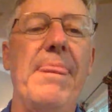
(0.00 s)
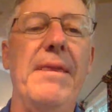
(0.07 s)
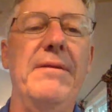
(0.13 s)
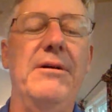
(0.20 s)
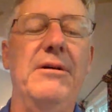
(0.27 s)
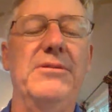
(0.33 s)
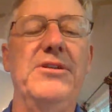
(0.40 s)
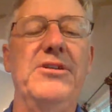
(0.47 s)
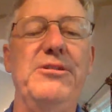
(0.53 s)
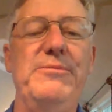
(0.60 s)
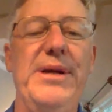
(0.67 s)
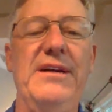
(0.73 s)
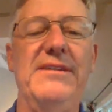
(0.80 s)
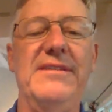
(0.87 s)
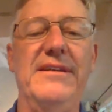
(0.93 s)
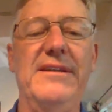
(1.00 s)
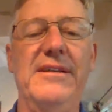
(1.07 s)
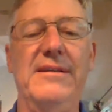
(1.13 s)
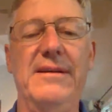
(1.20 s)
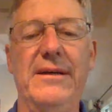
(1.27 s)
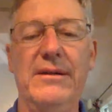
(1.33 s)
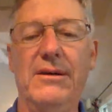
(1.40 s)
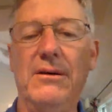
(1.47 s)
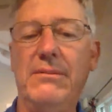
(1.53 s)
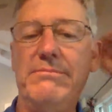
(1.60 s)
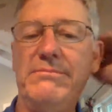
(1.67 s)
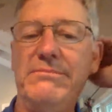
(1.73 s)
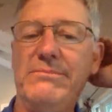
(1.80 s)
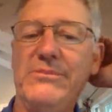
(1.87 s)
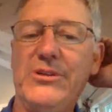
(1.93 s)
only 2 pairs on the
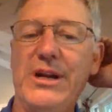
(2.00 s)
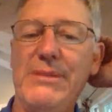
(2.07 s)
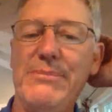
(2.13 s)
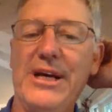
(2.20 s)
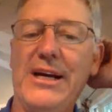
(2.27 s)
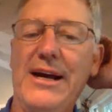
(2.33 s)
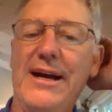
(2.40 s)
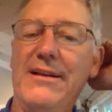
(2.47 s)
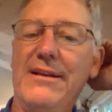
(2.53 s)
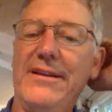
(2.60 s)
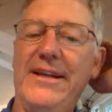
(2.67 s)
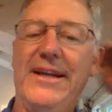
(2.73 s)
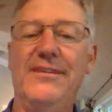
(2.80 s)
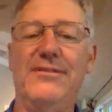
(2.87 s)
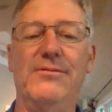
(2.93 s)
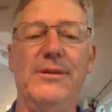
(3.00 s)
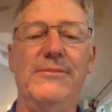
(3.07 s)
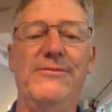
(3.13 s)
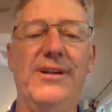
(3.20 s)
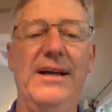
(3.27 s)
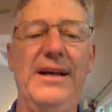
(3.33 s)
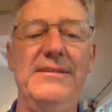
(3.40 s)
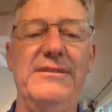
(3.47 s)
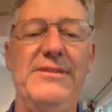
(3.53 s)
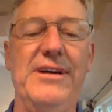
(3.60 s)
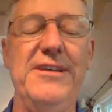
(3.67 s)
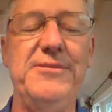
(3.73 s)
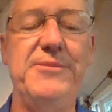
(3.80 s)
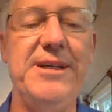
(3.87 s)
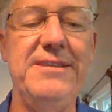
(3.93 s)
Great Big Island that has room for lots of
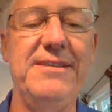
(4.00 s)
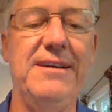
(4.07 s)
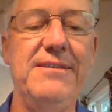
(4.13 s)
ospreys,